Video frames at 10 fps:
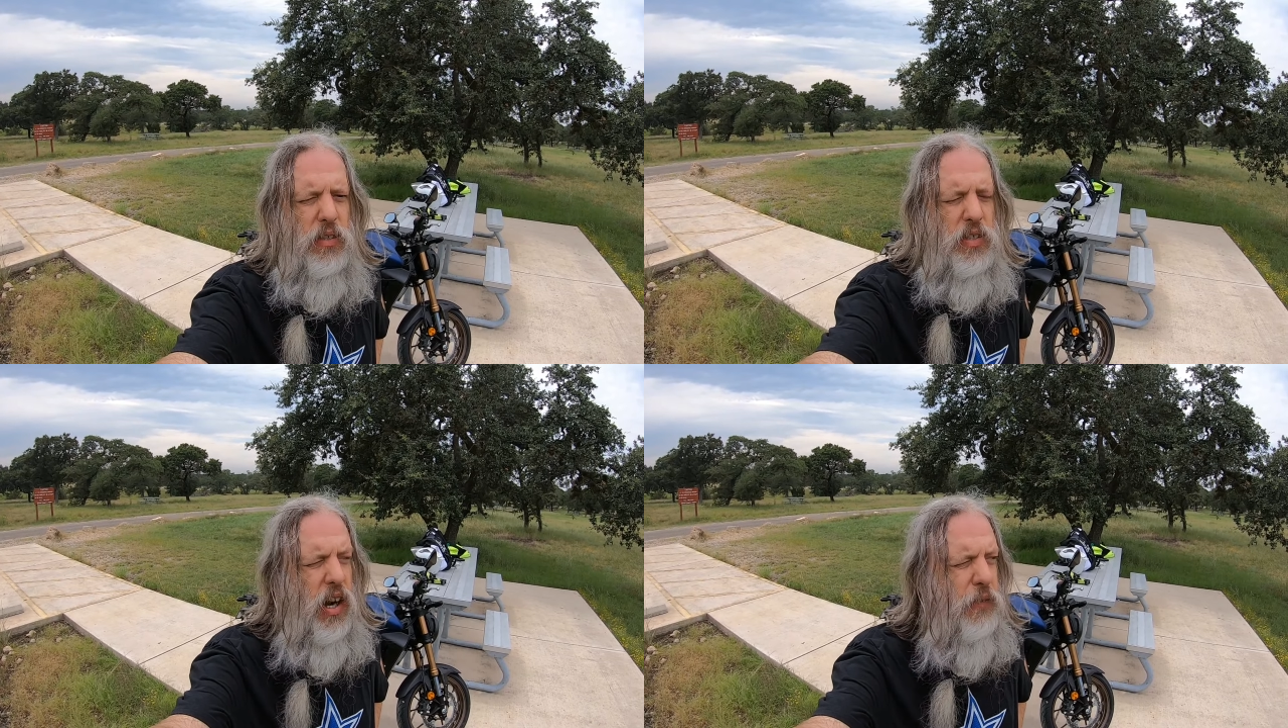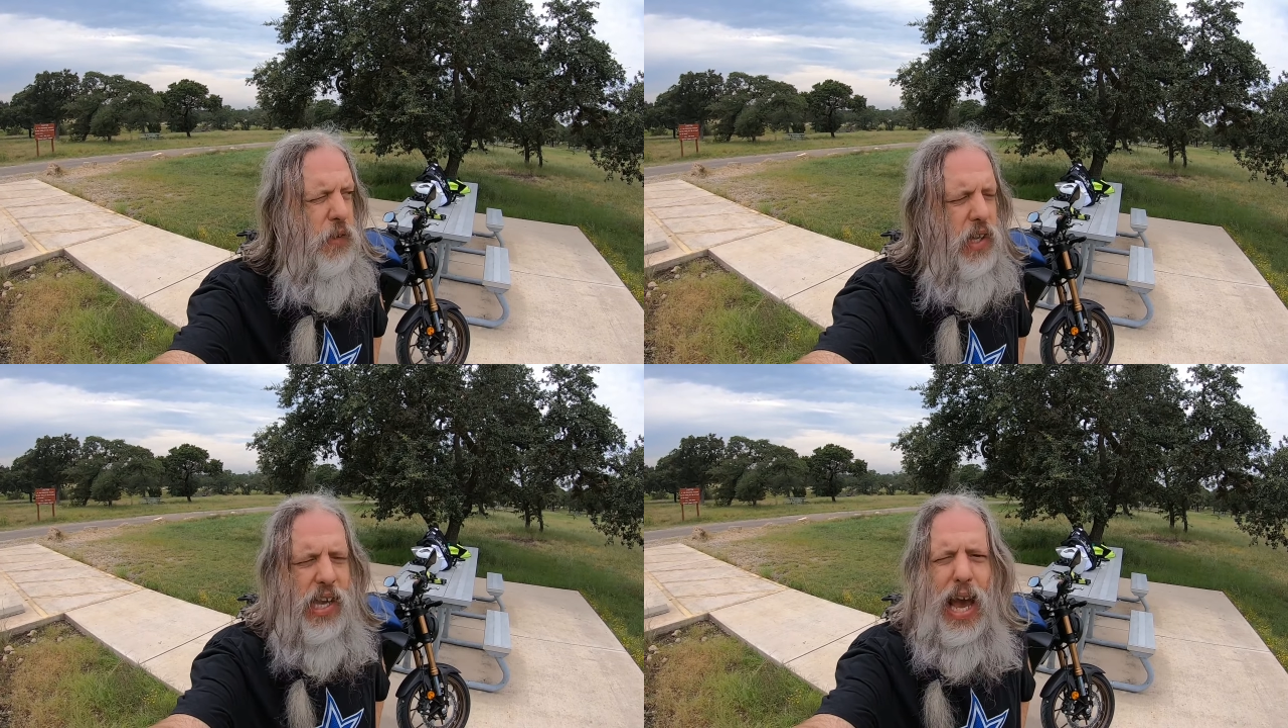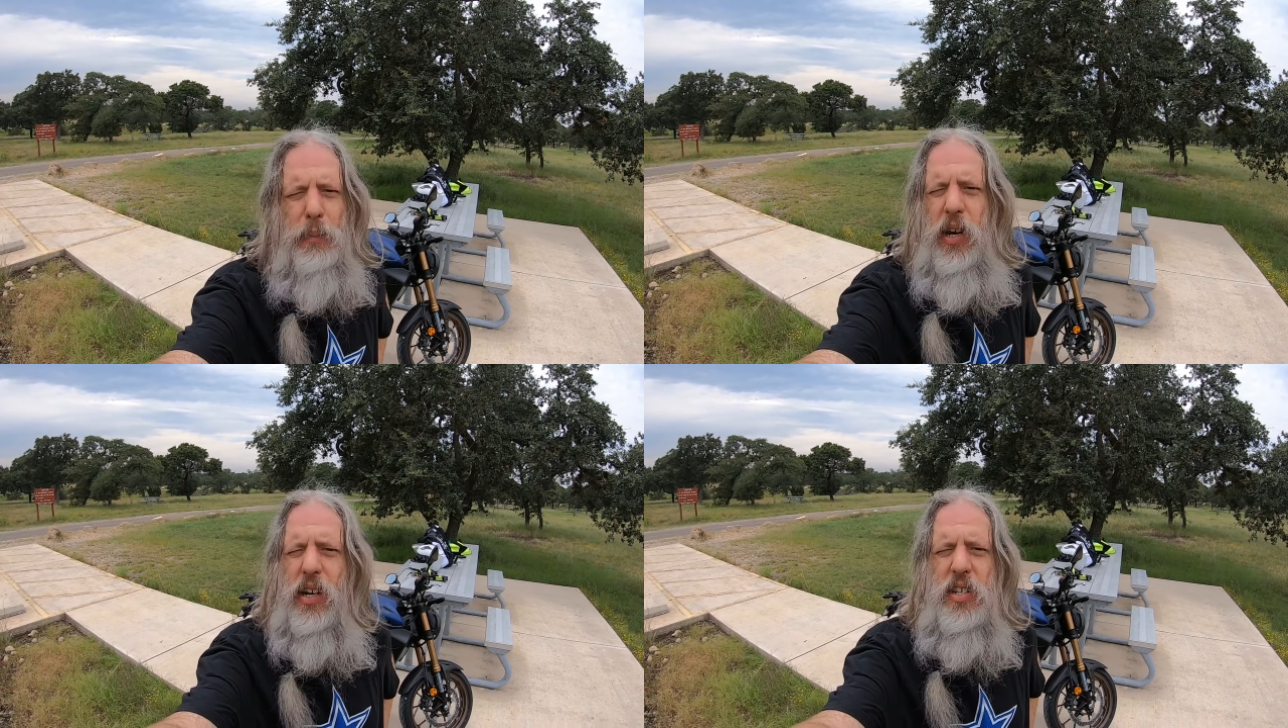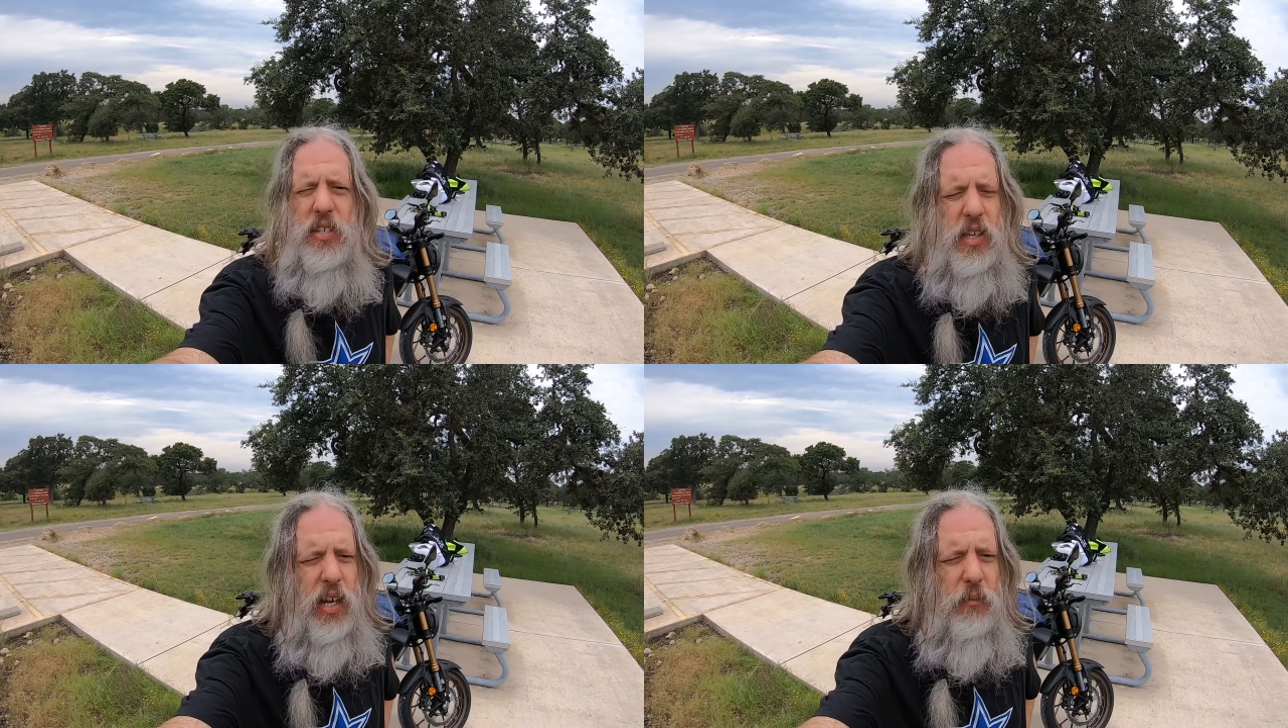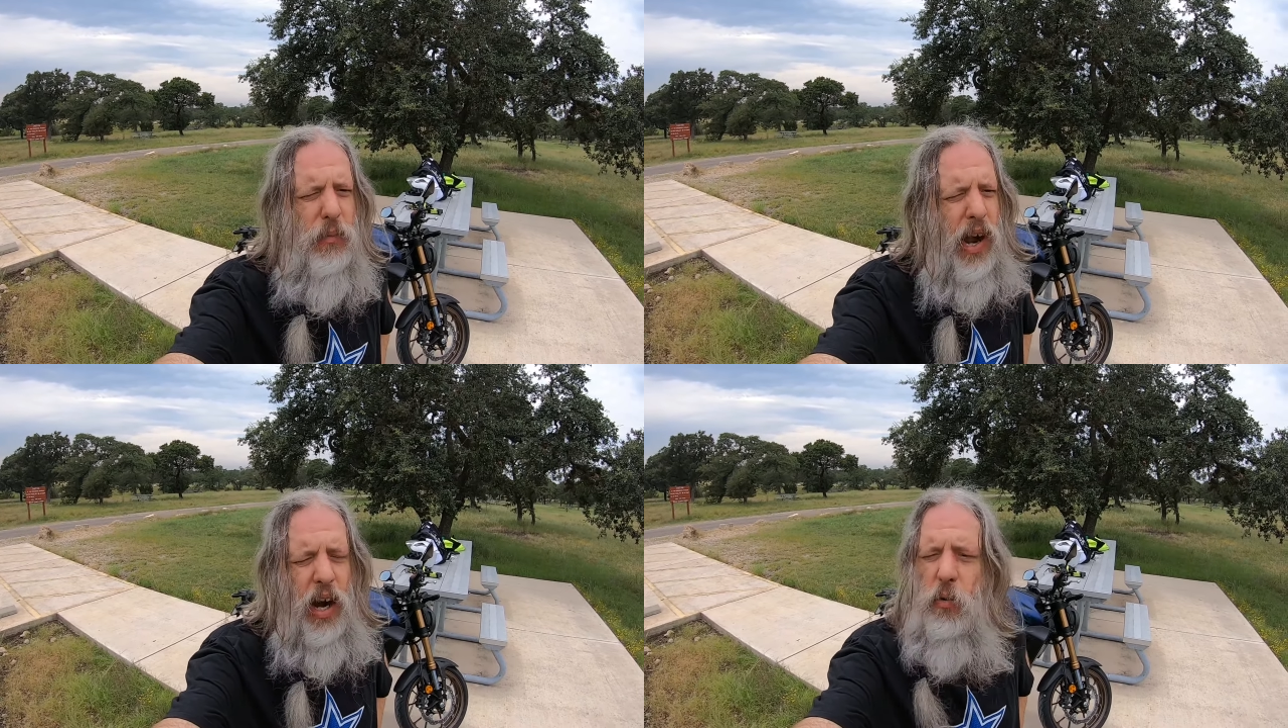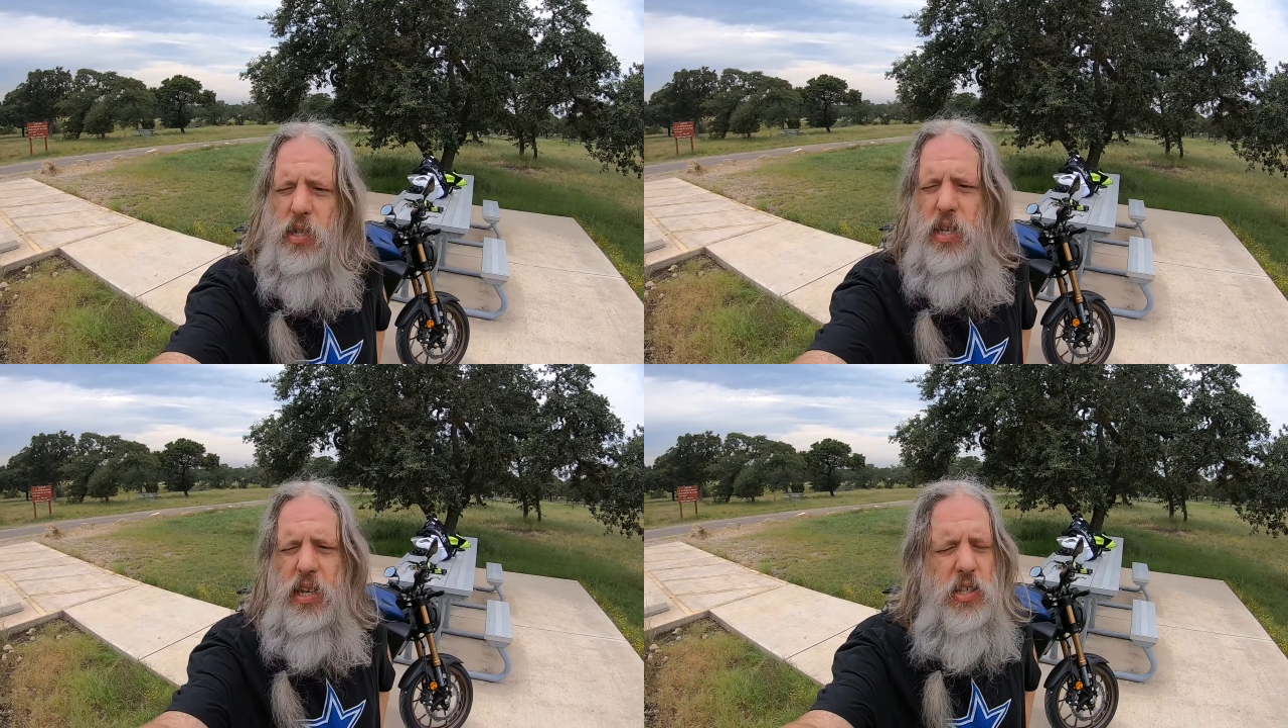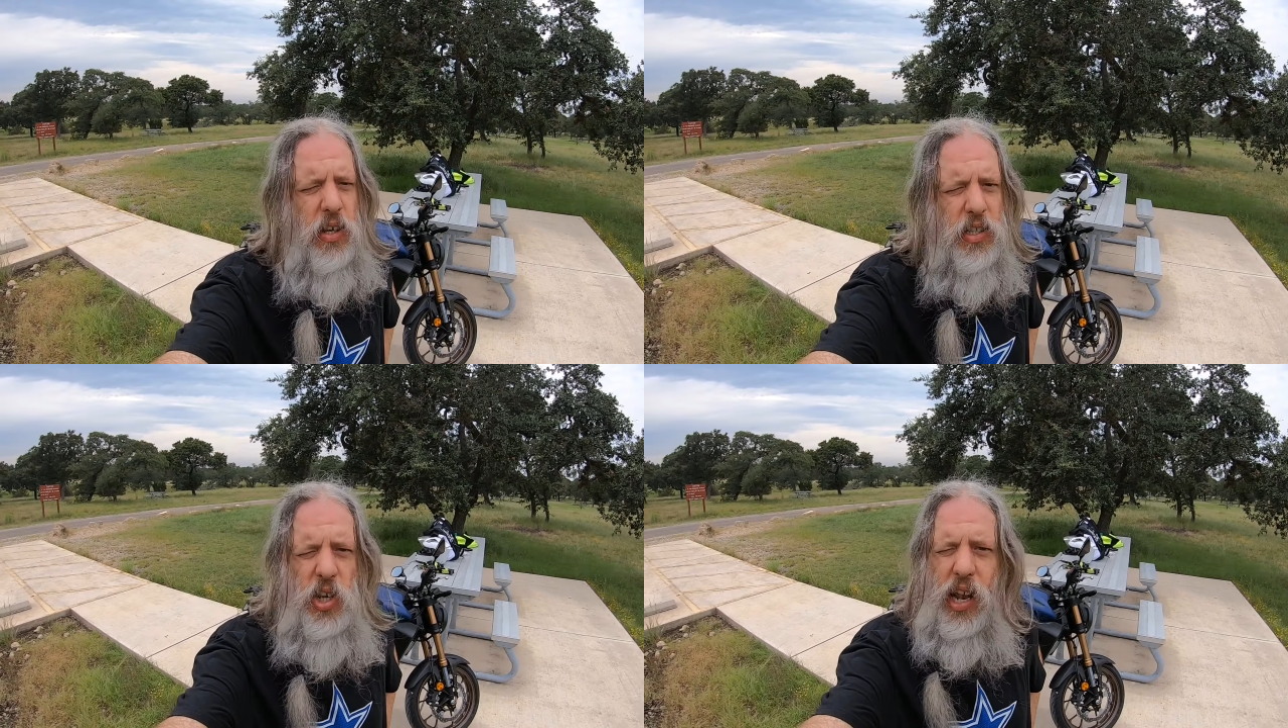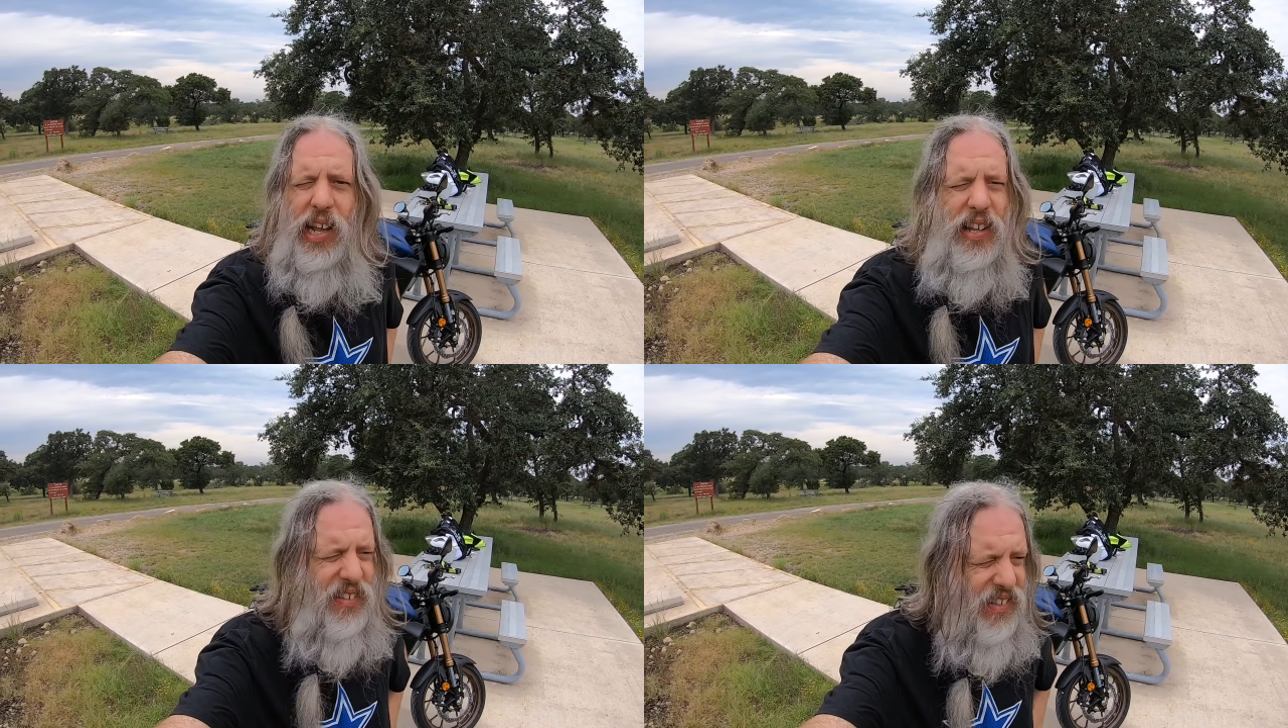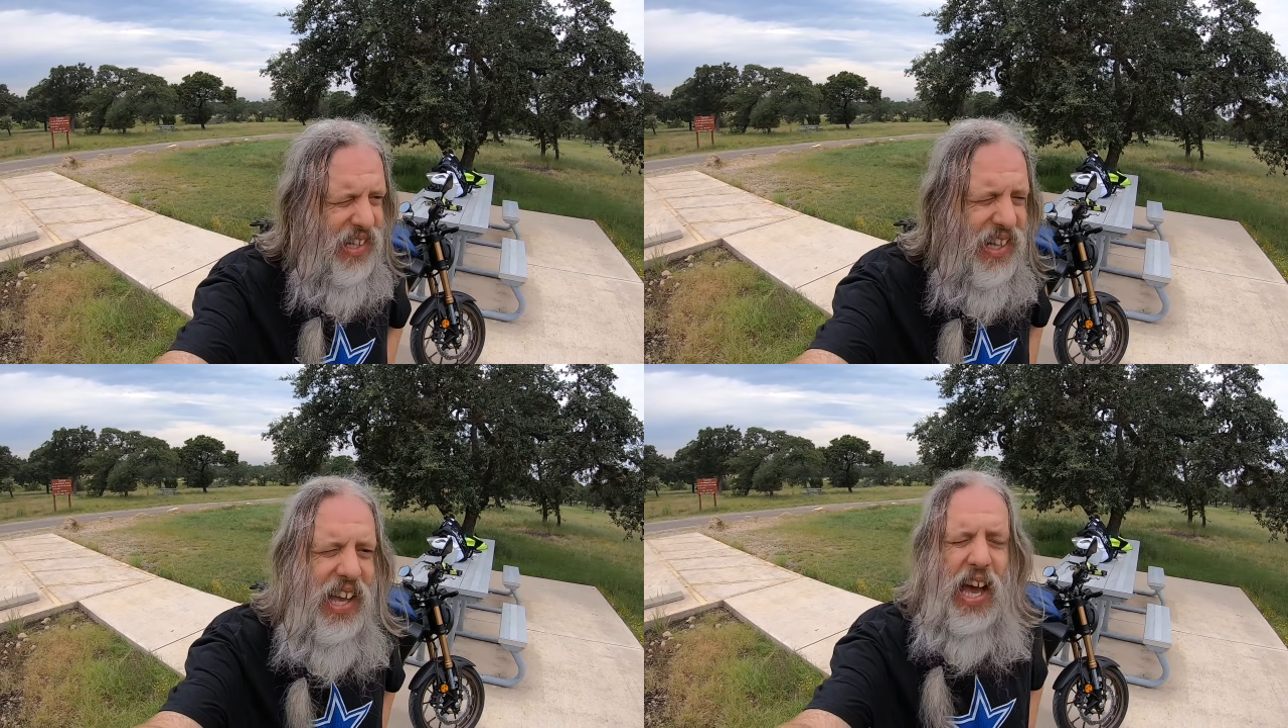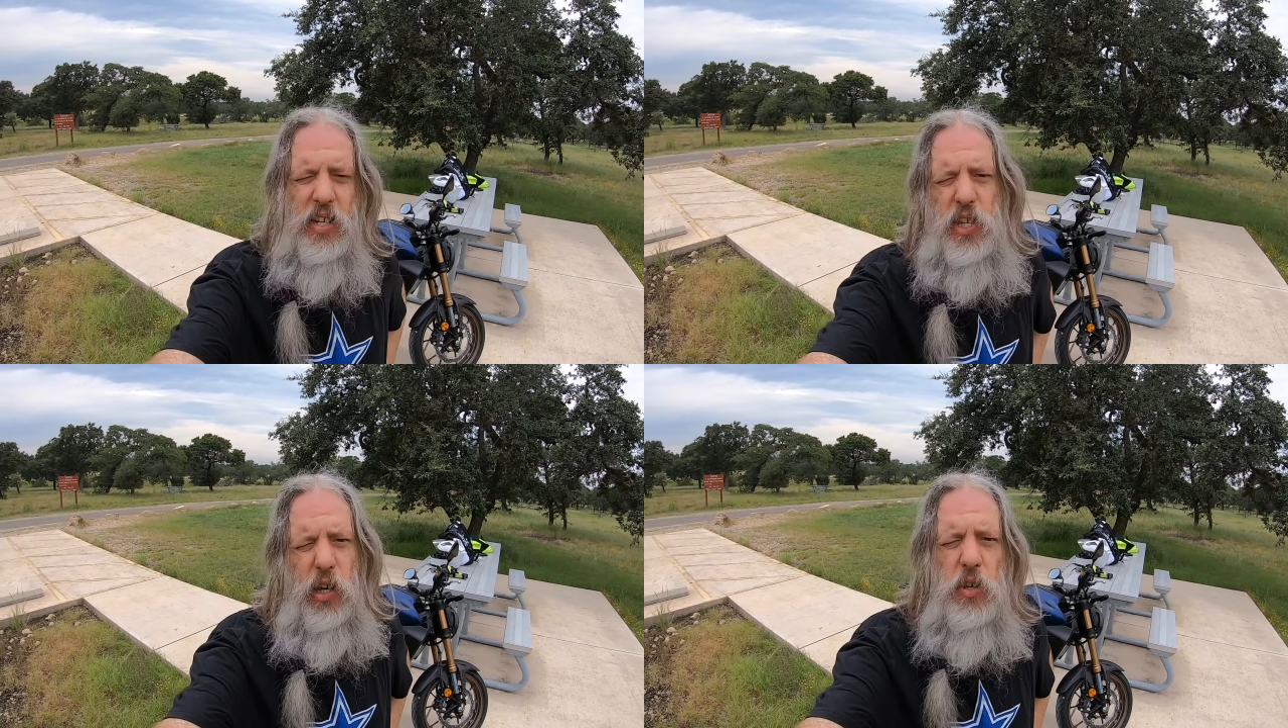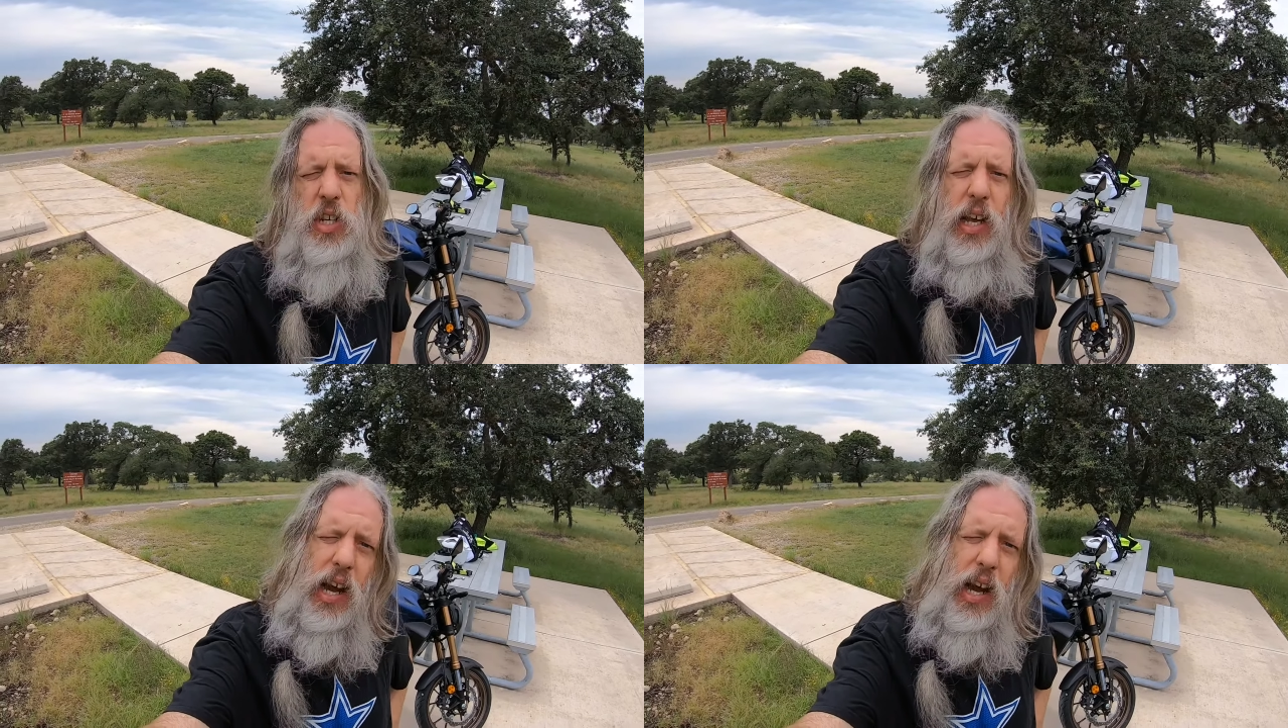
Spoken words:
Sorry for the gap there. I just couldn't, my heart wasn't into it until I had a solution.